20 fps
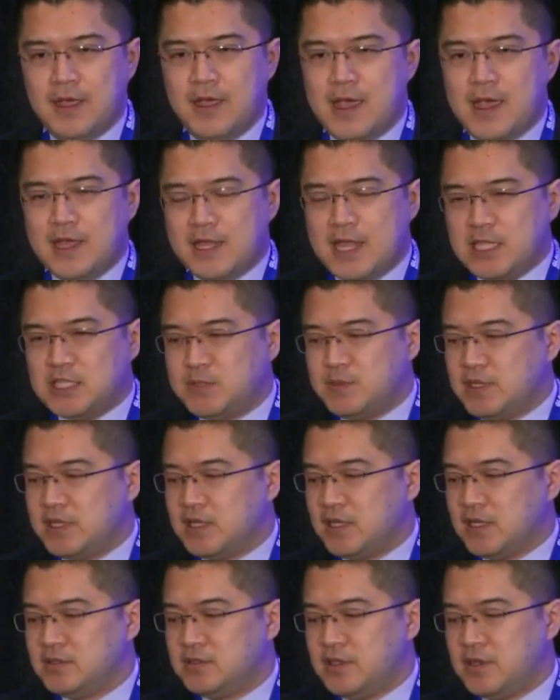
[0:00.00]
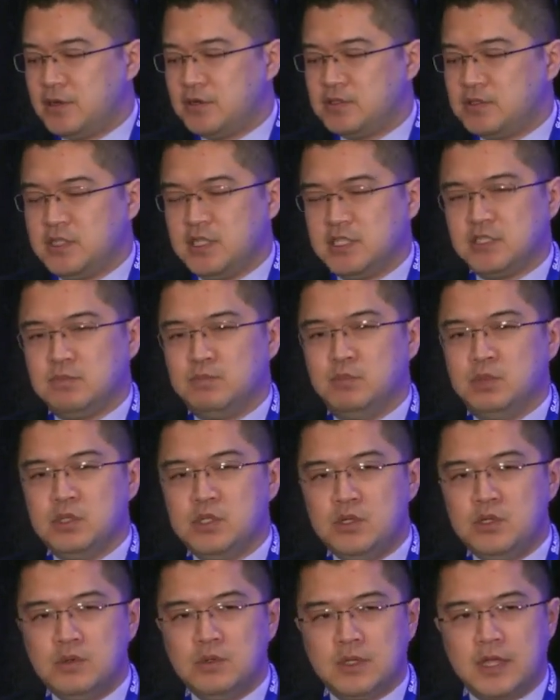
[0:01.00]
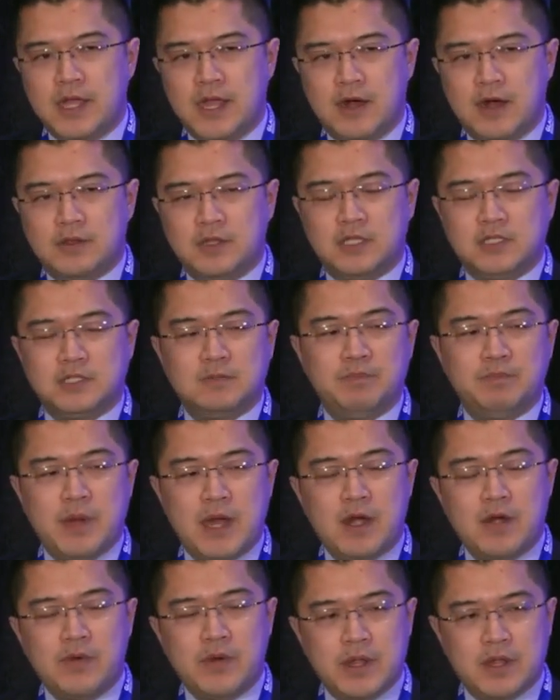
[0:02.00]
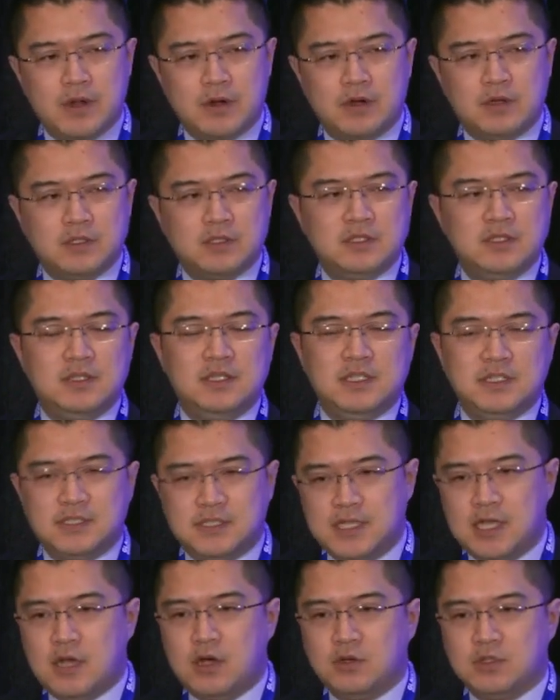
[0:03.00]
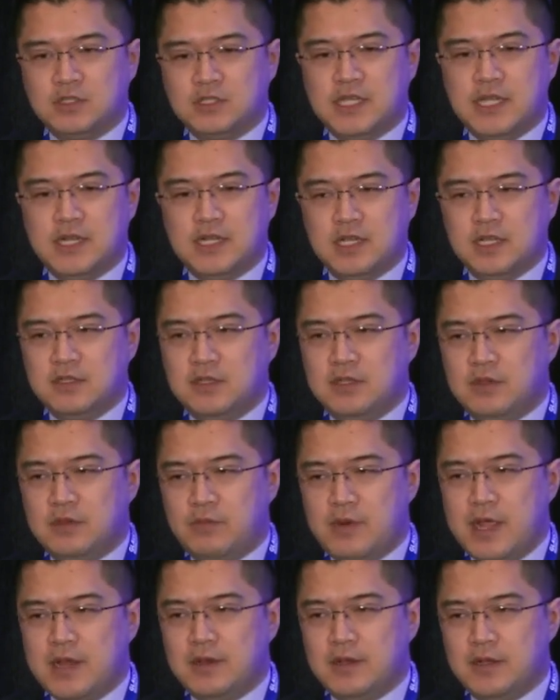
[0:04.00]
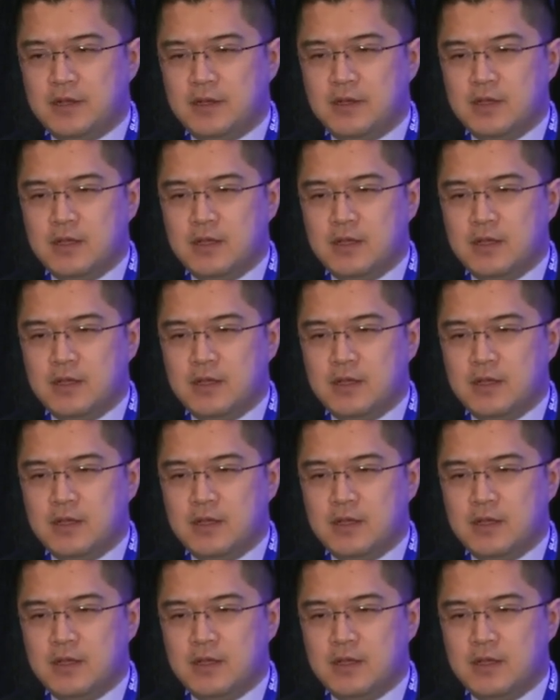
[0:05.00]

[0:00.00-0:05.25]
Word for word: And that's because there's this blue layer, this barrier to these cells getting into the retina